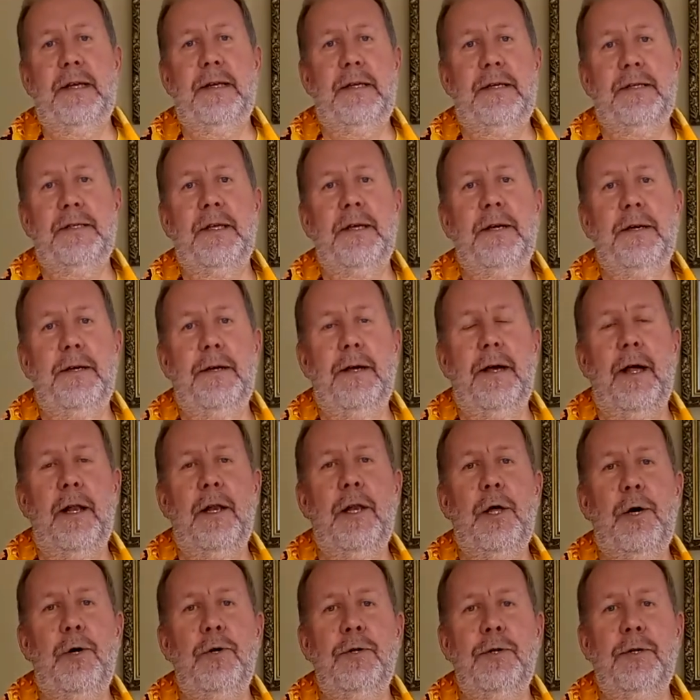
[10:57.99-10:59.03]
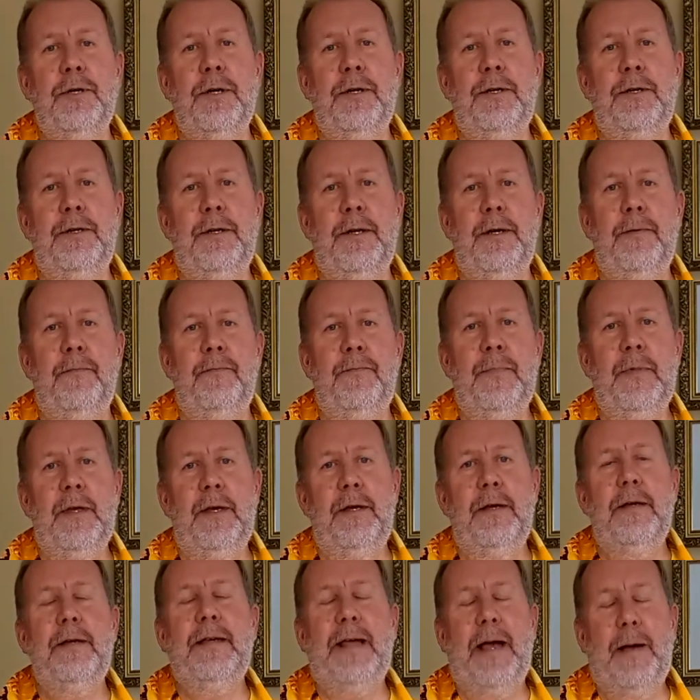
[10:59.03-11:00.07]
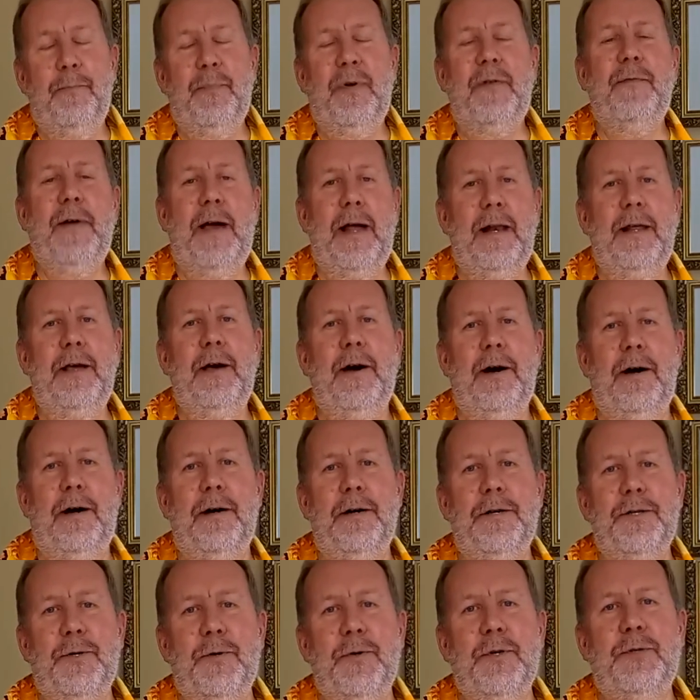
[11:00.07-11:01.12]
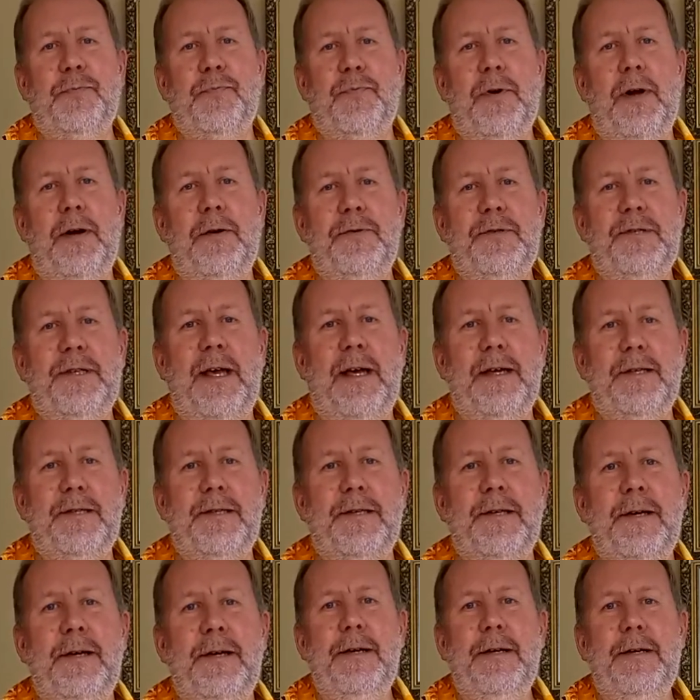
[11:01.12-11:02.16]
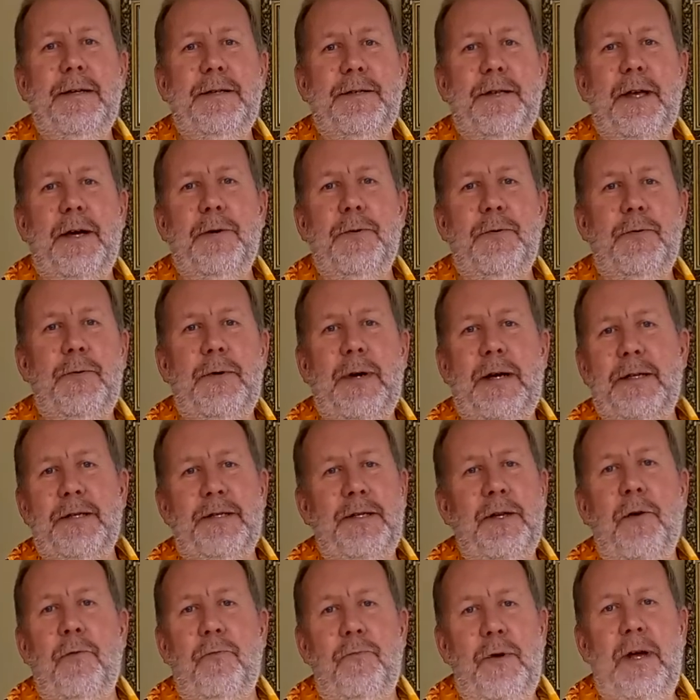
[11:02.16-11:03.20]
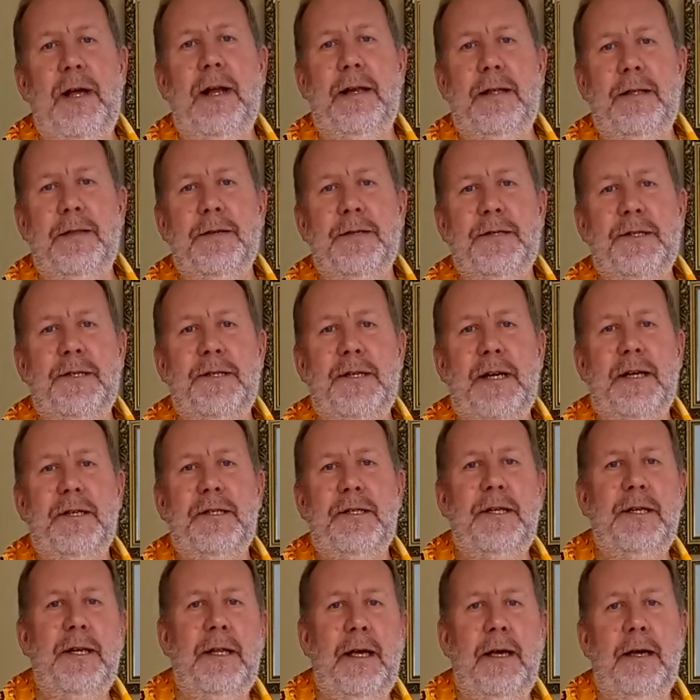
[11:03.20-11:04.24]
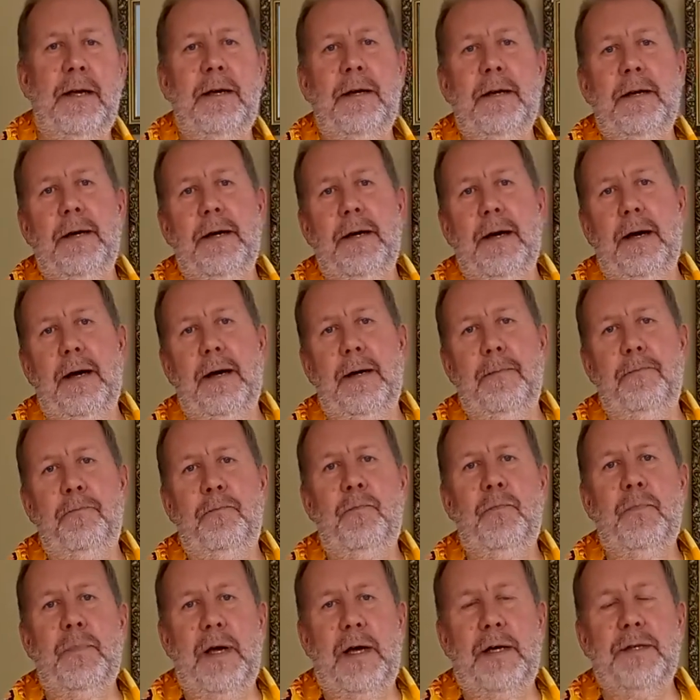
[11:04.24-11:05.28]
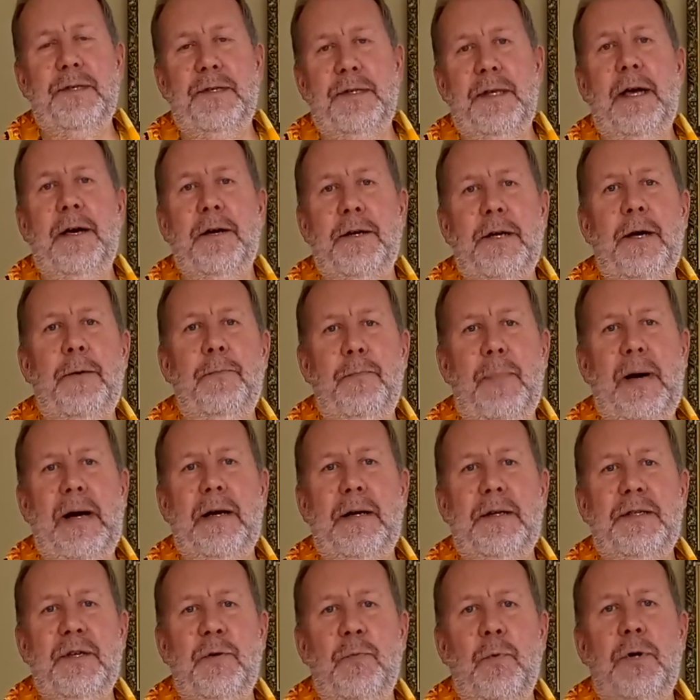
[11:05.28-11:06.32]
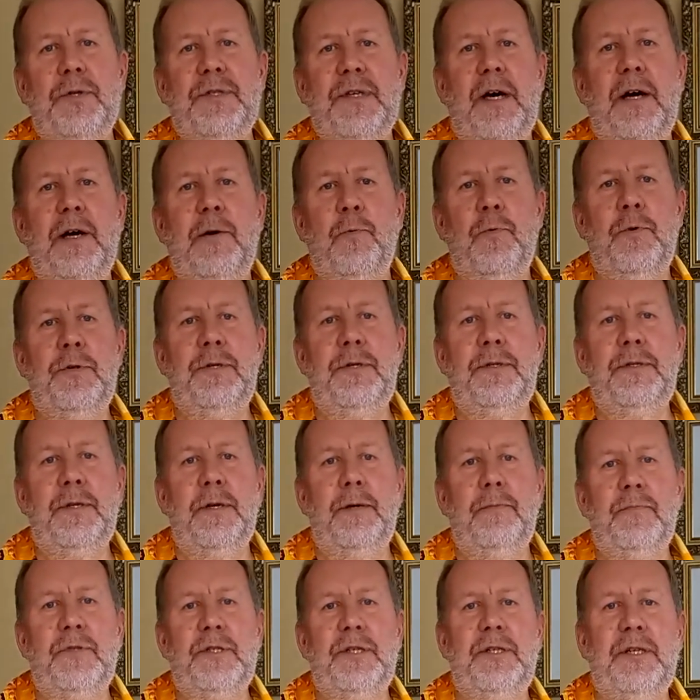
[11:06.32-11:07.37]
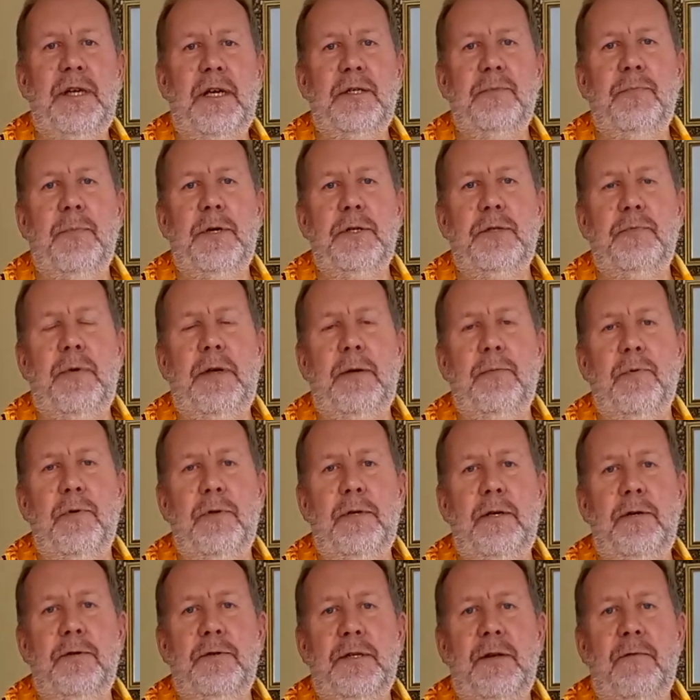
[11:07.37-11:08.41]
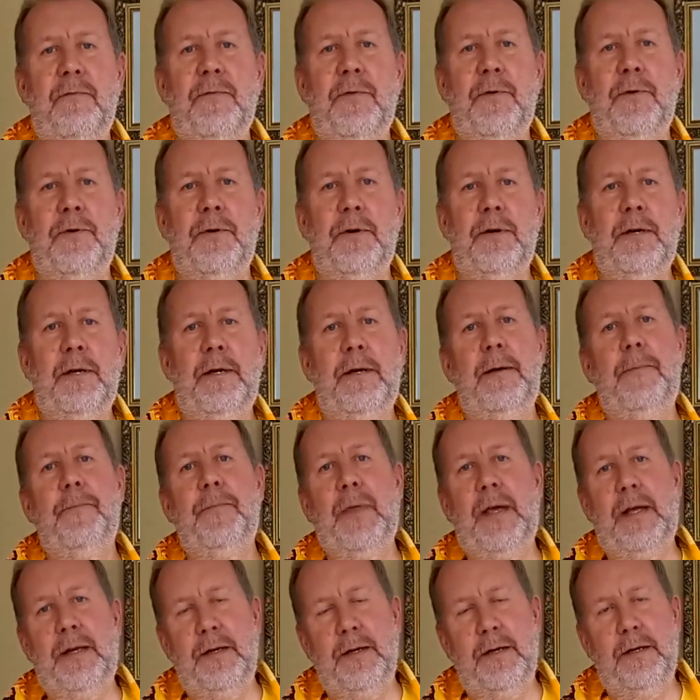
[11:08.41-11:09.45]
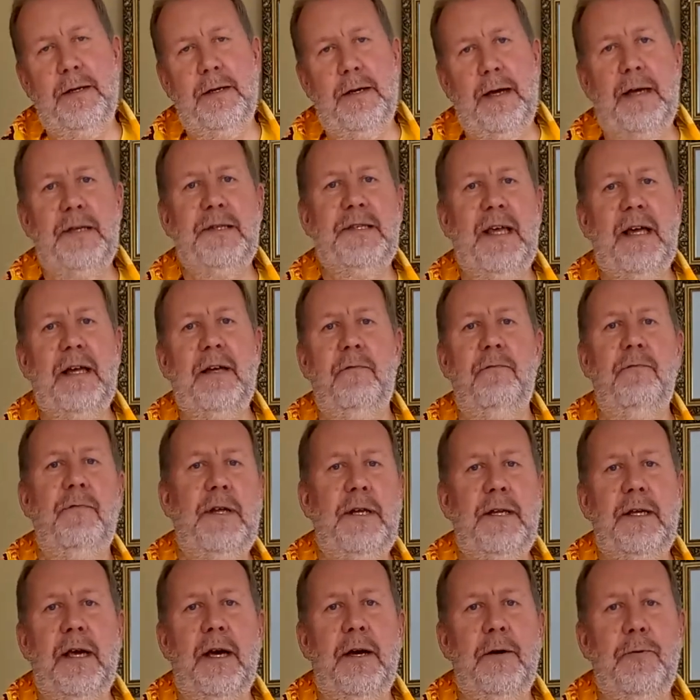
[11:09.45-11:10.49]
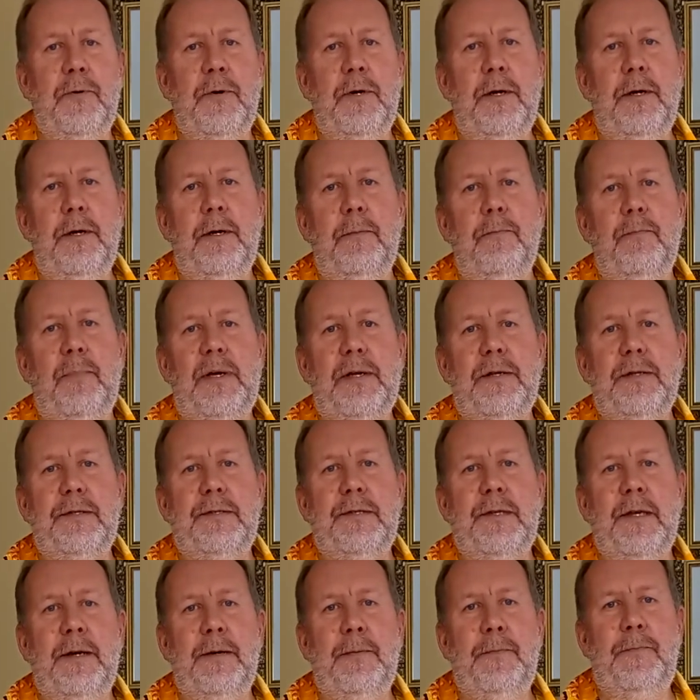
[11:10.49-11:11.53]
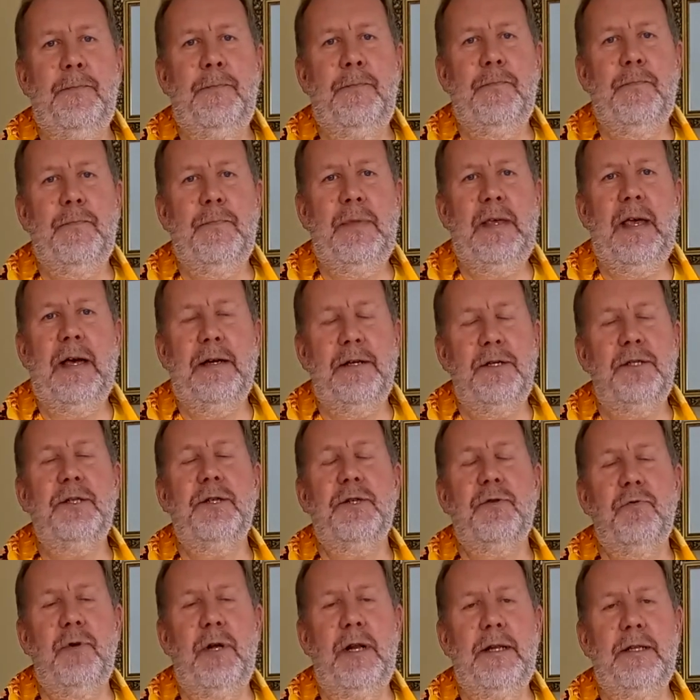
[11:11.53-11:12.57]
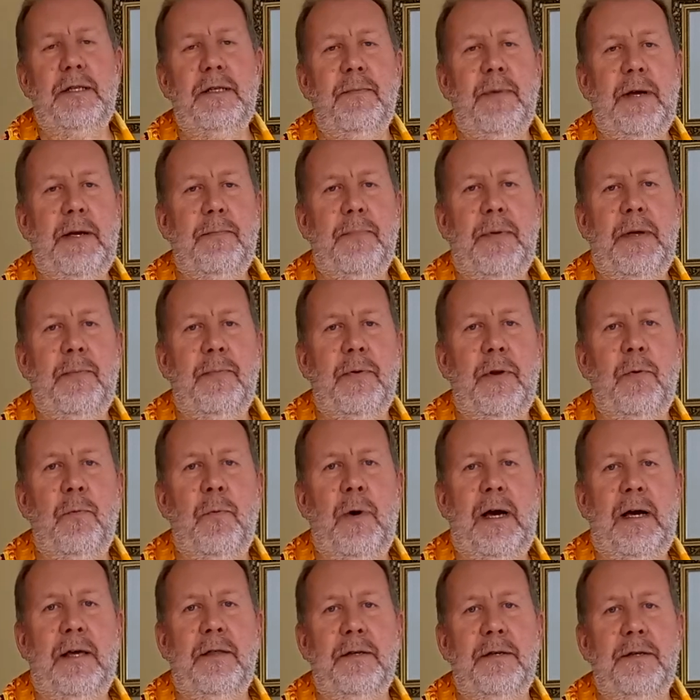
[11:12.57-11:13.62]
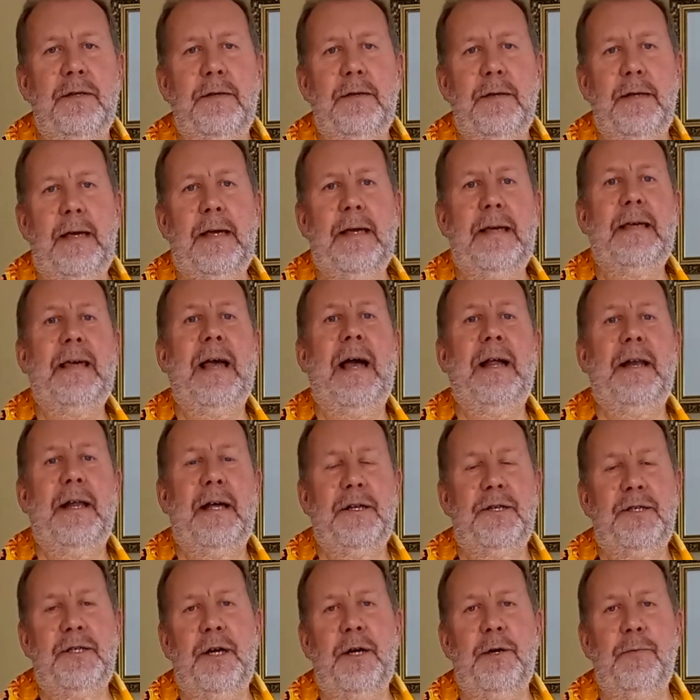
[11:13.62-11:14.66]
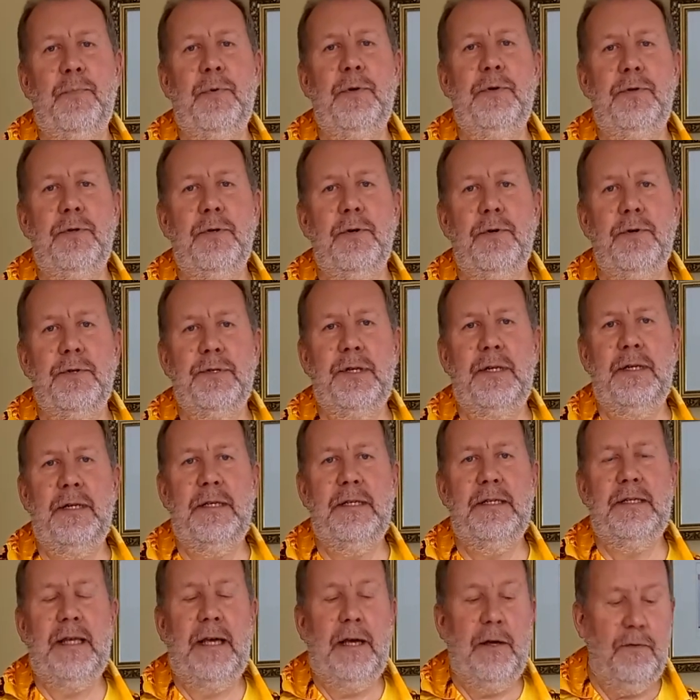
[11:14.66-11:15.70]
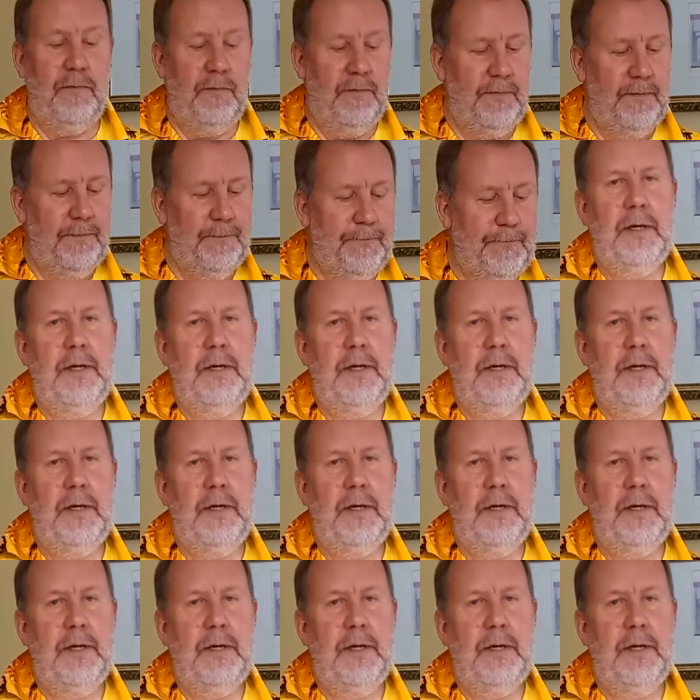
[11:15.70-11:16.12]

It's a long and can be fairly arduous process. So it's not really the suggestion here. As I say, I'll come back to what I would suggest most people use it for in a second video. But yeah, it's just really to make people aware that it can actually open doors in itself.